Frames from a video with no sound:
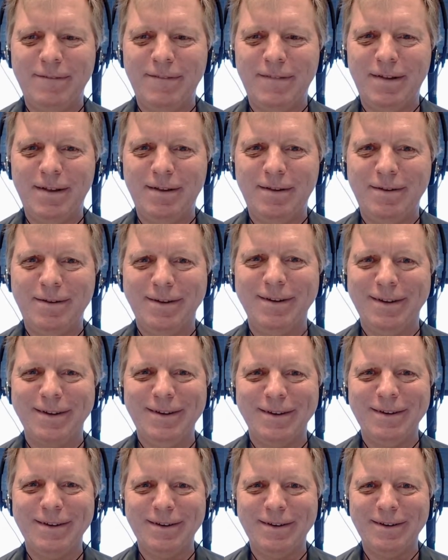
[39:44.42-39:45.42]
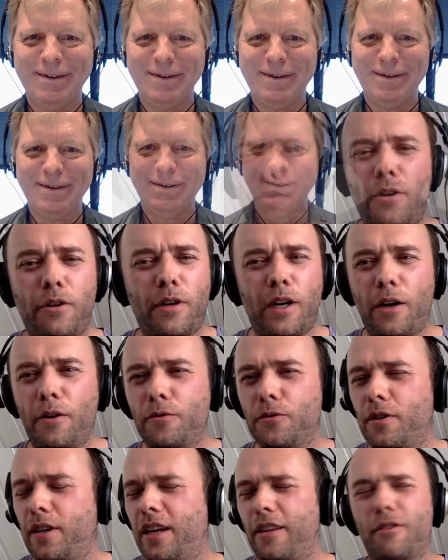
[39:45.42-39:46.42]
think we I think we're we're
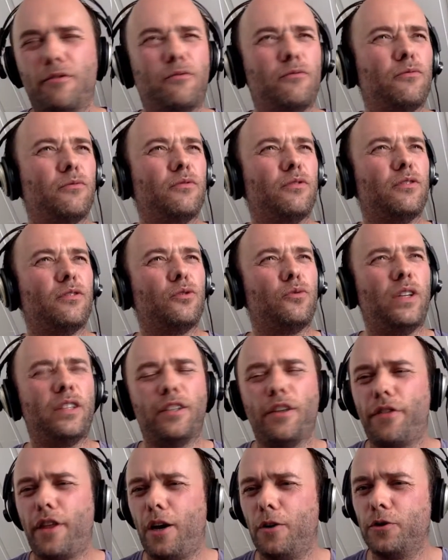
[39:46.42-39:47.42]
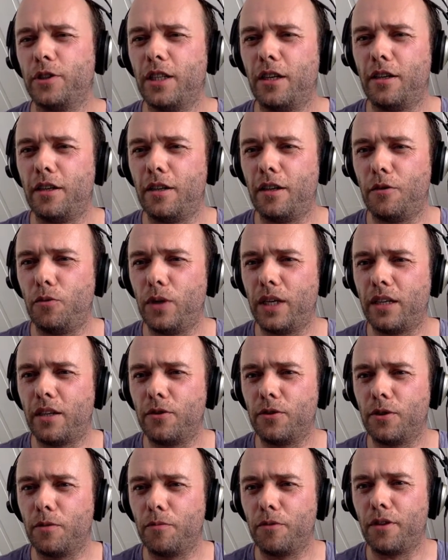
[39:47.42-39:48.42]
around I don't know twenty thousand a
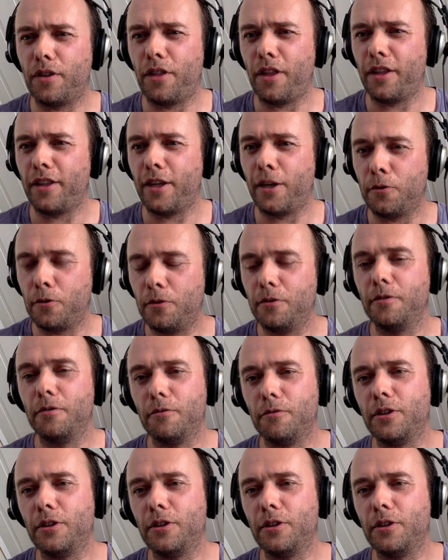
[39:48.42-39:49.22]
week or something now,